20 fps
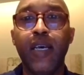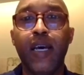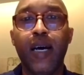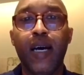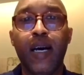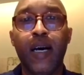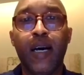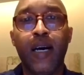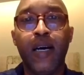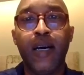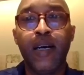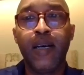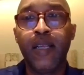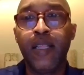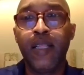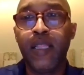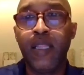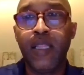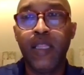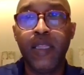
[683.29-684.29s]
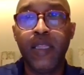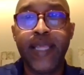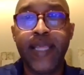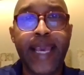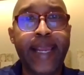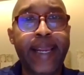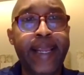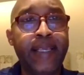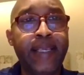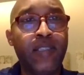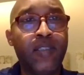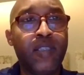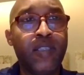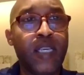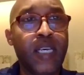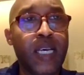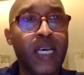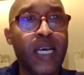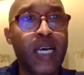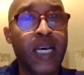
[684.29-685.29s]
there is
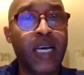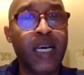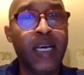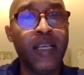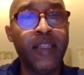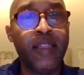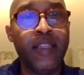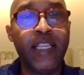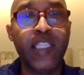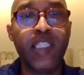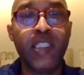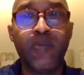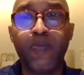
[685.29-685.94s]
this